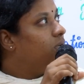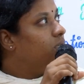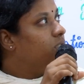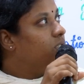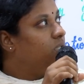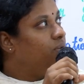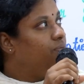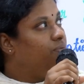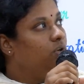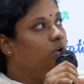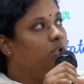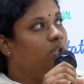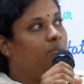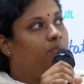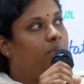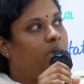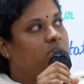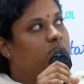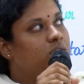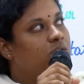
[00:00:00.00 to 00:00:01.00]
a shift on the
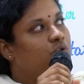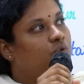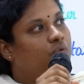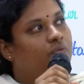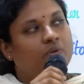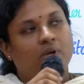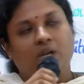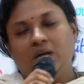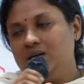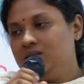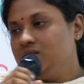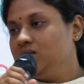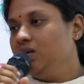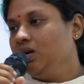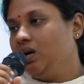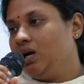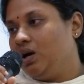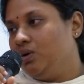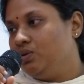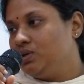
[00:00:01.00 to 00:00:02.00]
basis of
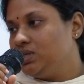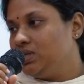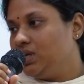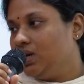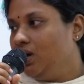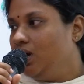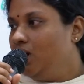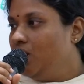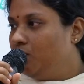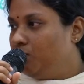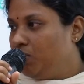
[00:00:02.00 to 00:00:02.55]
tasting, I would say.